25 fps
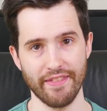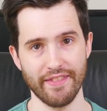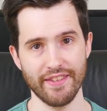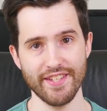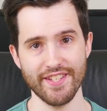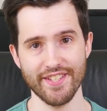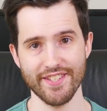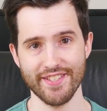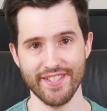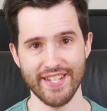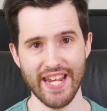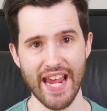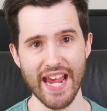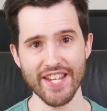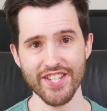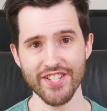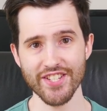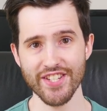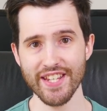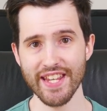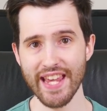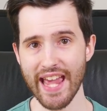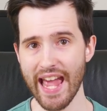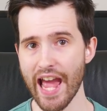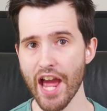This
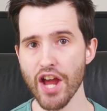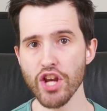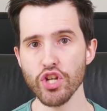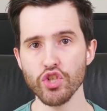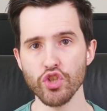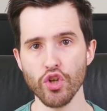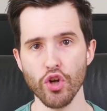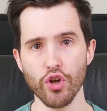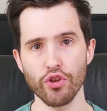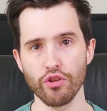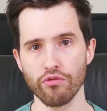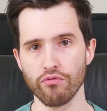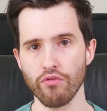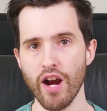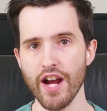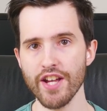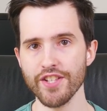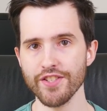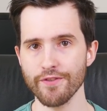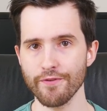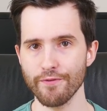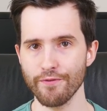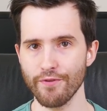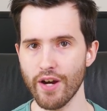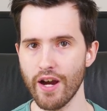testing has shown the
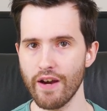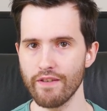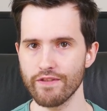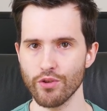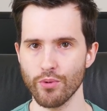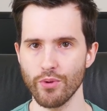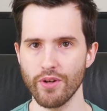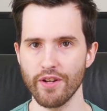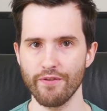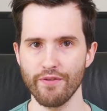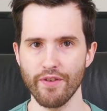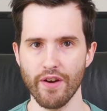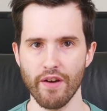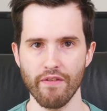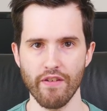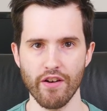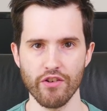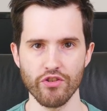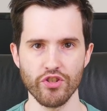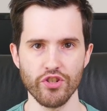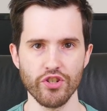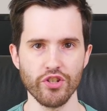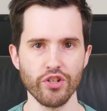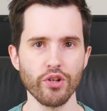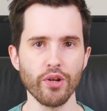Ryzen 5
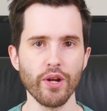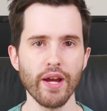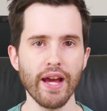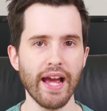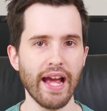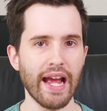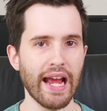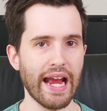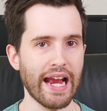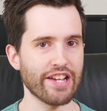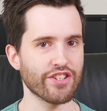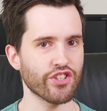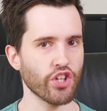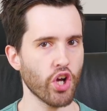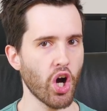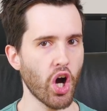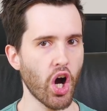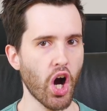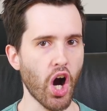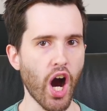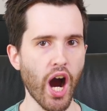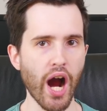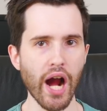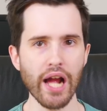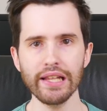2500U is a
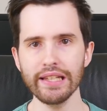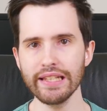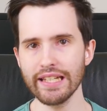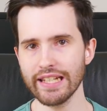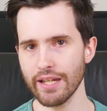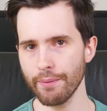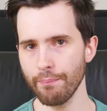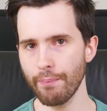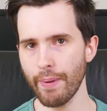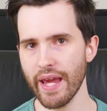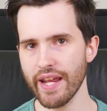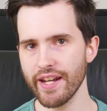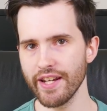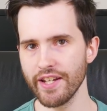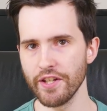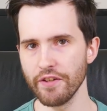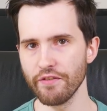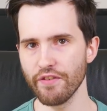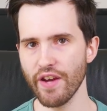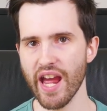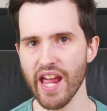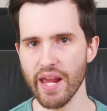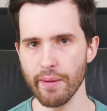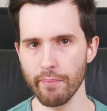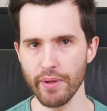highly
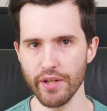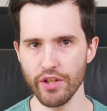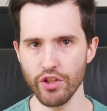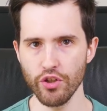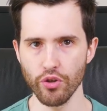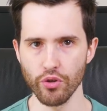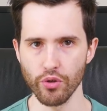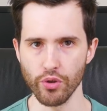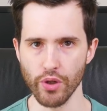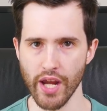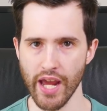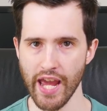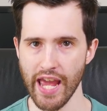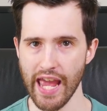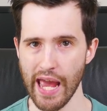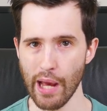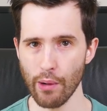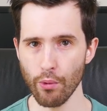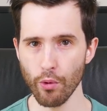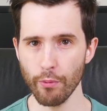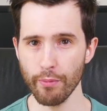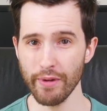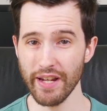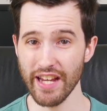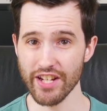competitive APU
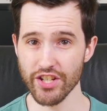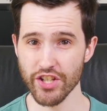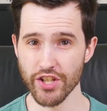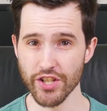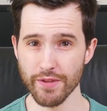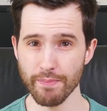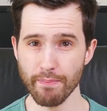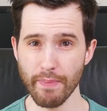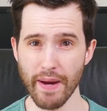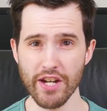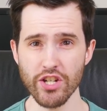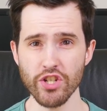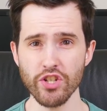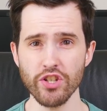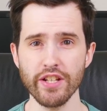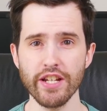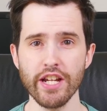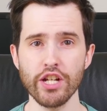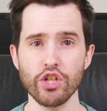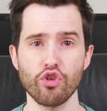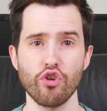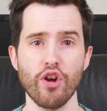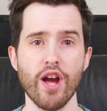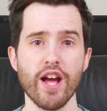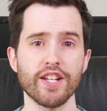and will be
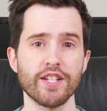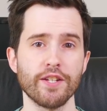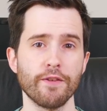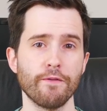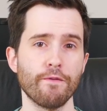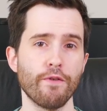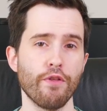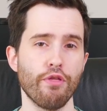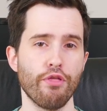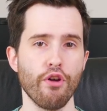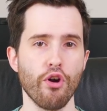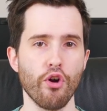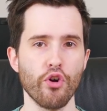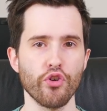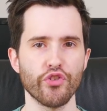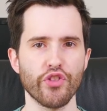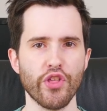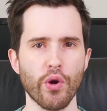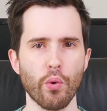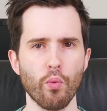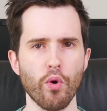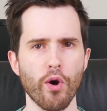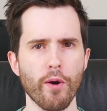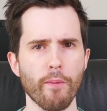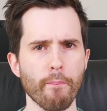especially attractive for those
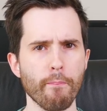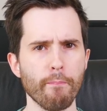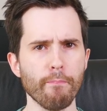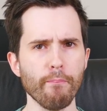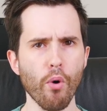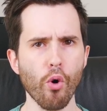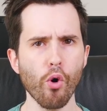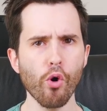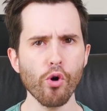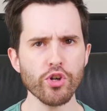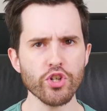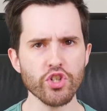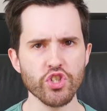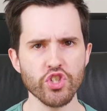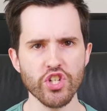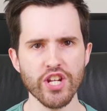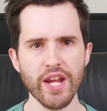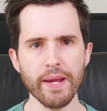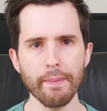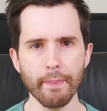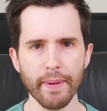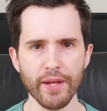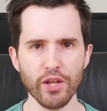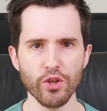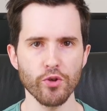that want more
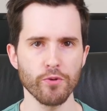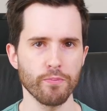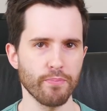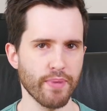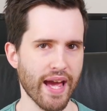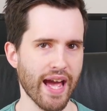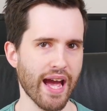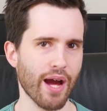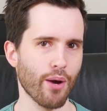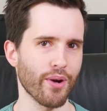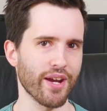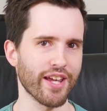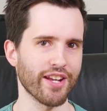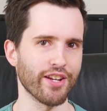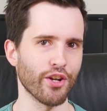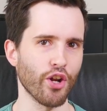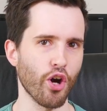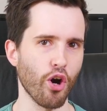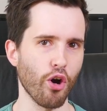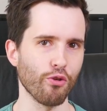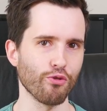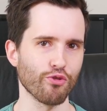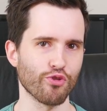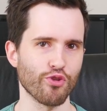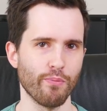GPU power in an
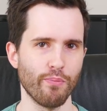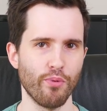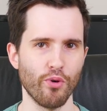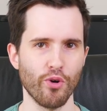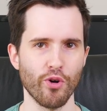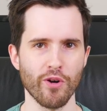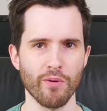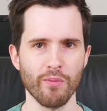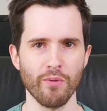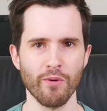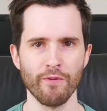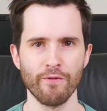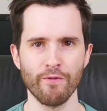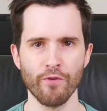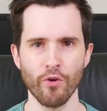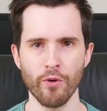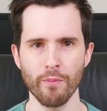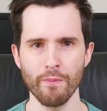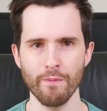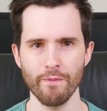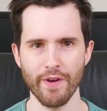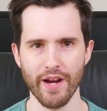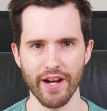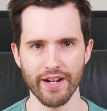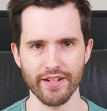ultra portable
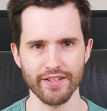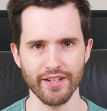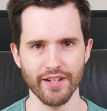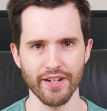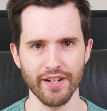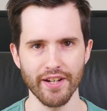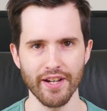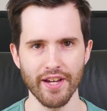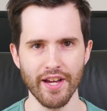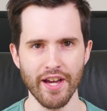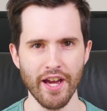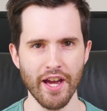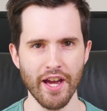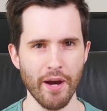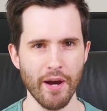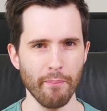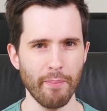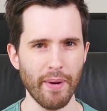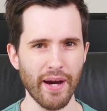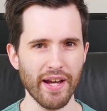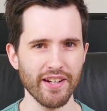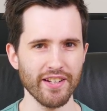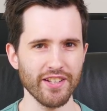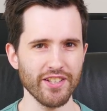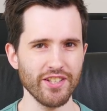form factor.
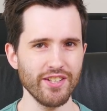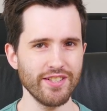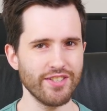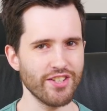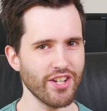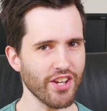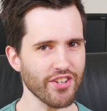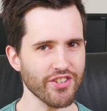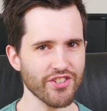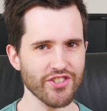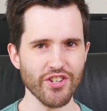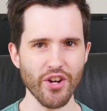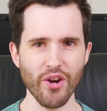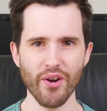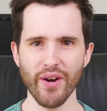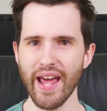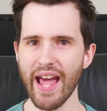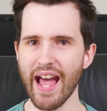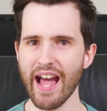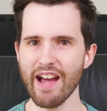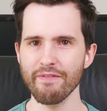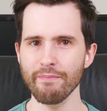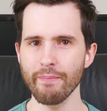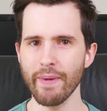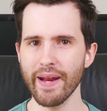But you just don't
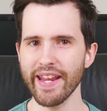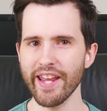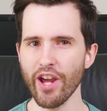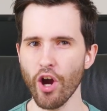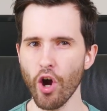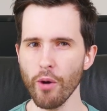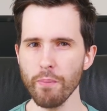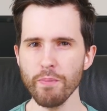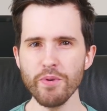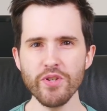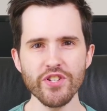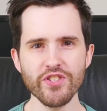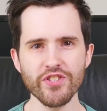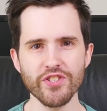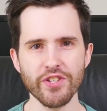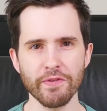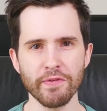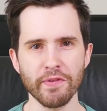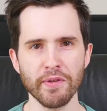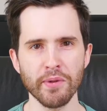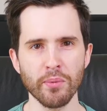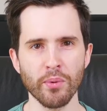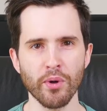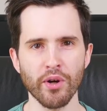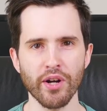have many options
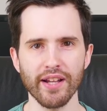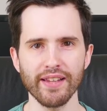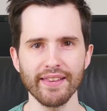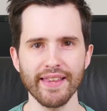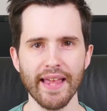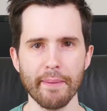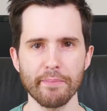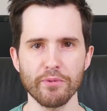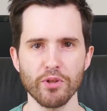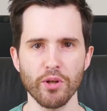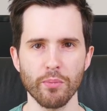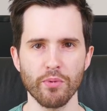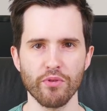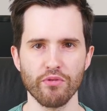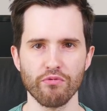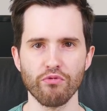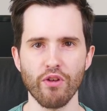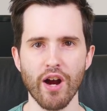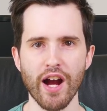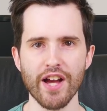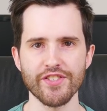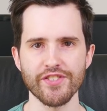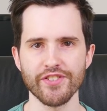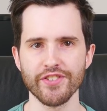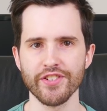if you want a laptop with
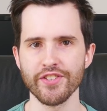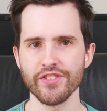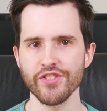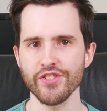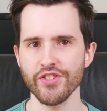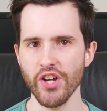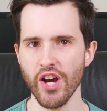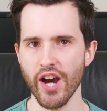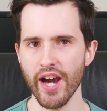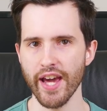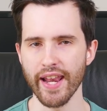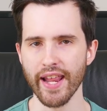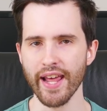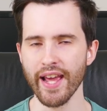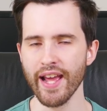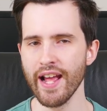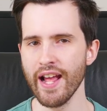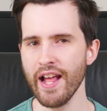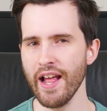Ryzen inside.